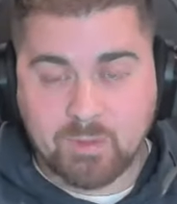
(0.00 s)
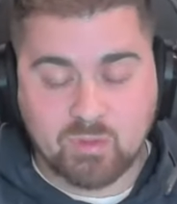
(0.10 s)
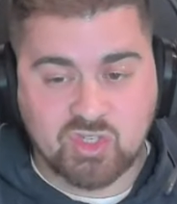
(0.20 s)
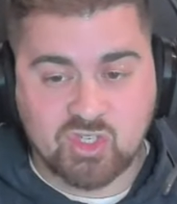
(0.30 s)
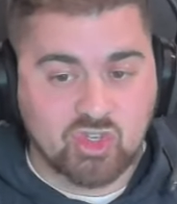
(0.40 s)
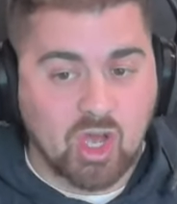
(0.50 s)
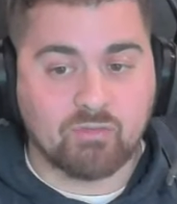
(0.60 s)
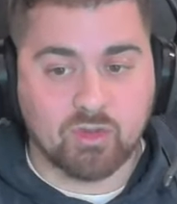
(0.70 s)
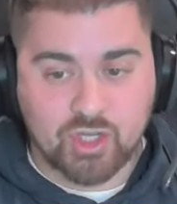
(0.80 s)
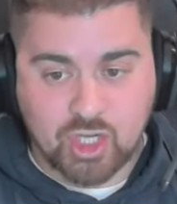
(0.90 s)
It was just a soft
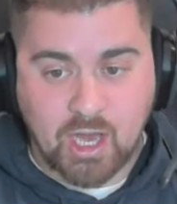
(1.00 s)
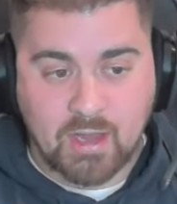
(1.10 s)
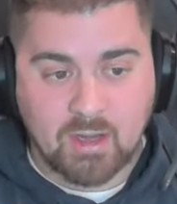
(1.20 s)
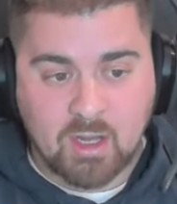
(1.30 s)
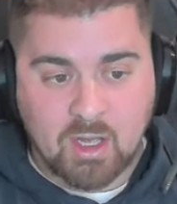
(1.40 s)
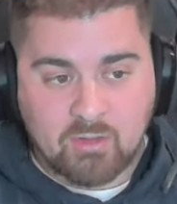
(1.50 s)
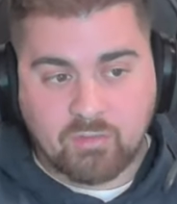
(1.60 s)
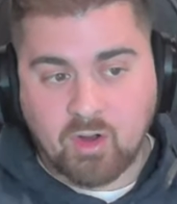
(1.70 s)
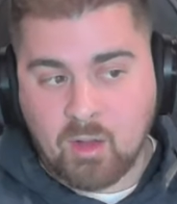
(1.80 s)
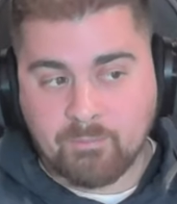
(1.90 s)
wrist shot
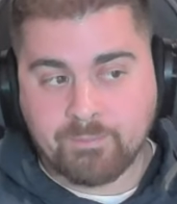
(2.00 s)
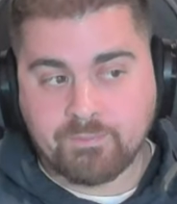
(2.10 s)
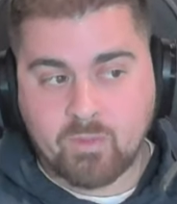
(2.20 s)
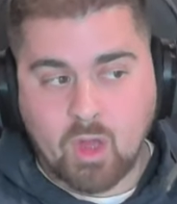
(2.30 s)
from